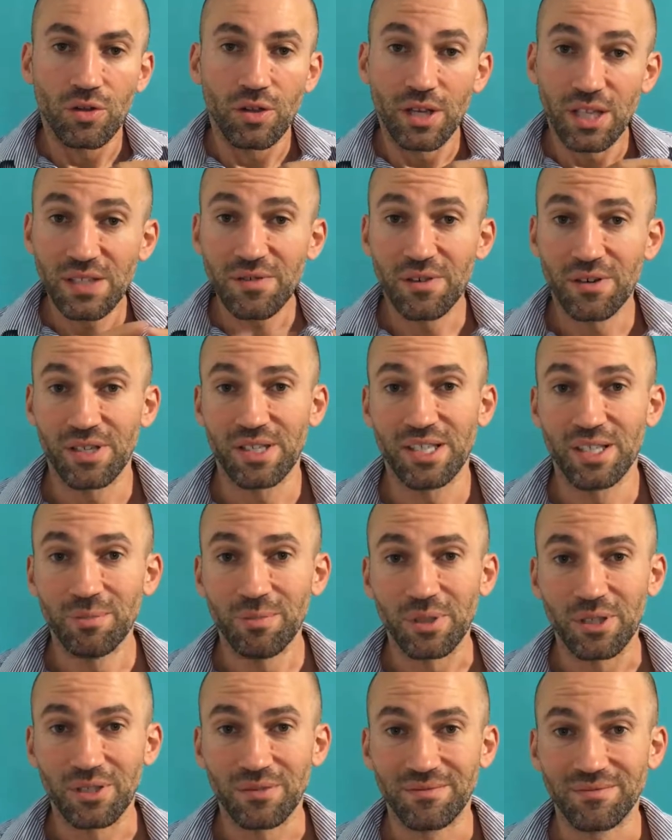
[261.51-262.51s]
It's very
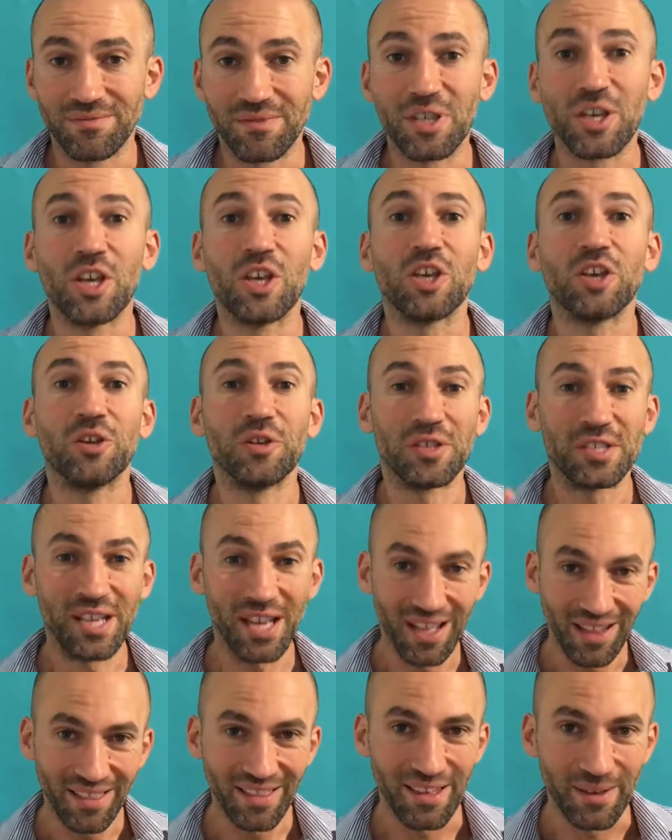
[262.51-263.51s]
simple. You
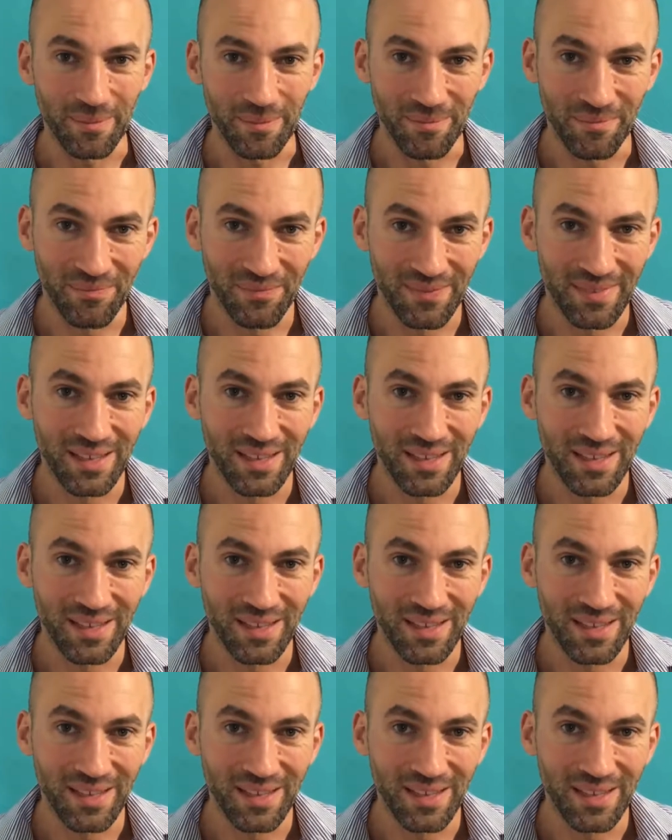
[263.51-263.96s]
tell them,